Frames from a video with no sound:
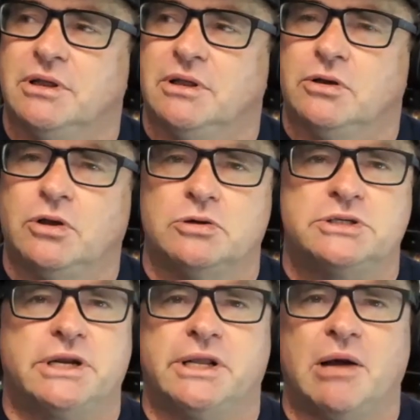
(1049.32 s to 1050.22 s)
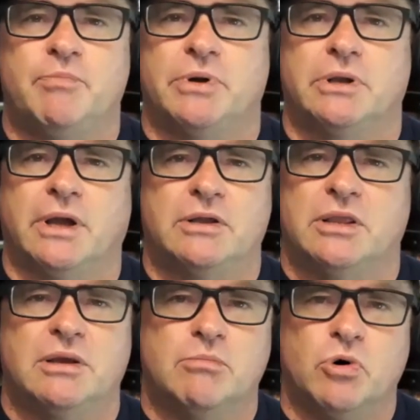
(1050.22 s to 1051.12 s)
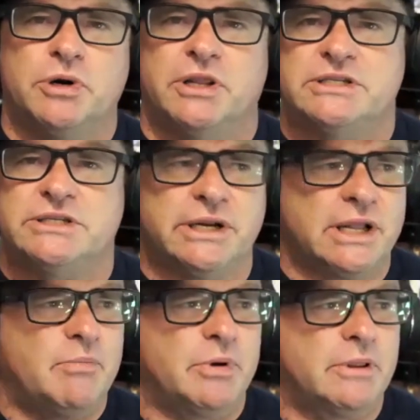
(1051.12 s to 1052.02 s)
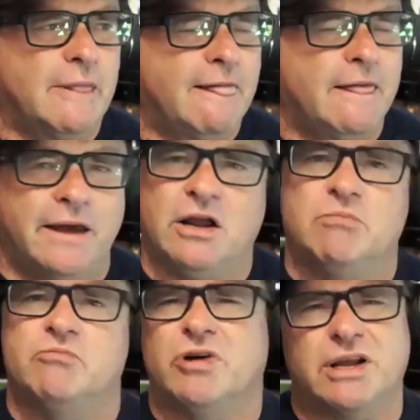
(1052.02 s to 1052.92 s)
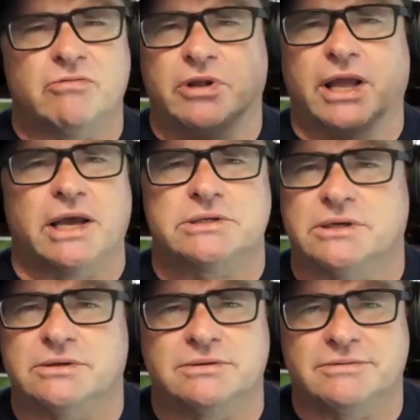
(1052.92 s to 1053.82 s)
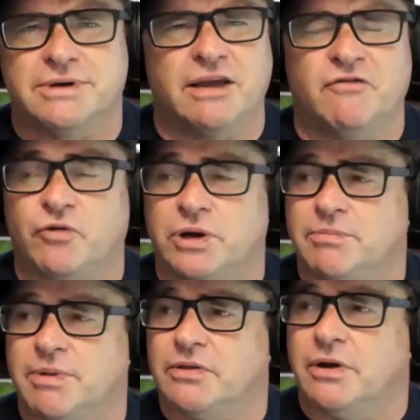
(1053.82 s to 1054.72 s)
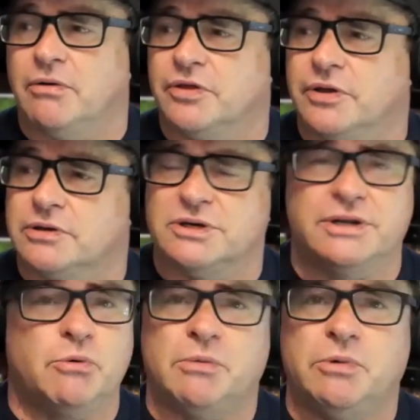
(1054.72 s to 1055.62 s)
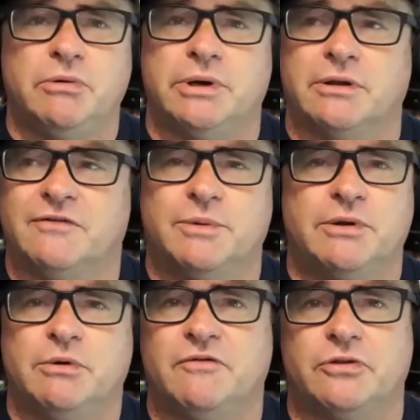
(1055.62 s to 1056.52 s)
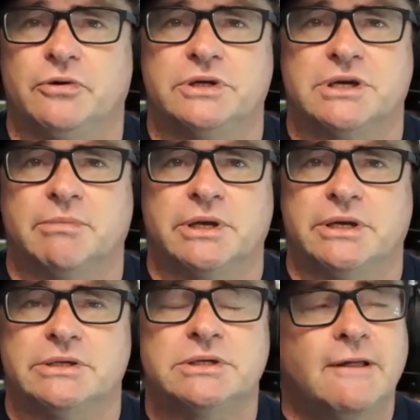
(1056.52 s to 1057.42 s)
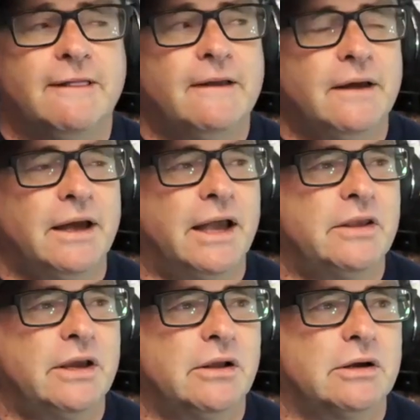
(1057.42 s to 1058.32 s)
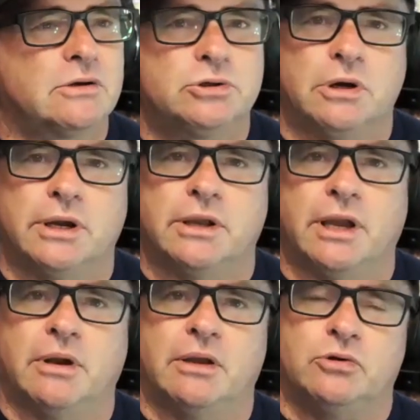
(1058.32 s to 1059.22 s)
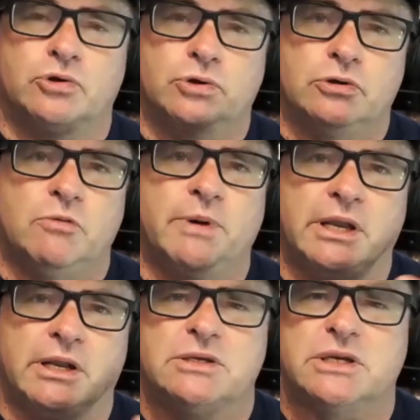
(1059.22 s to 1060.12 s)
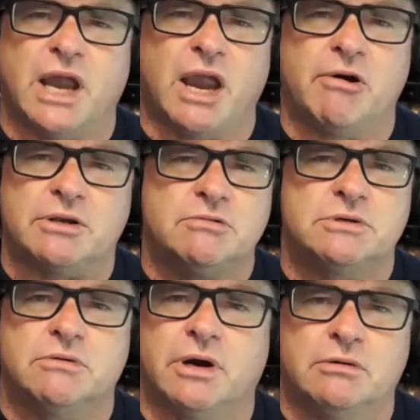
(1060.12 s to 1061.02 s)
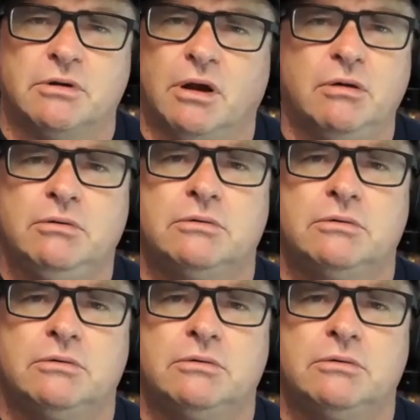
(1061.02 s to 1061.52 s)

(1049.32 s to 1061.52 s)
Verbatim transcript: you know, setting up, and in the morning they're setting up, and I'm really relaxed and carefree about the whole thing because I know what I'm doing. I've been doing it for 30 something years. And they're like, and shouldn't you be getting into character? And so I go, no.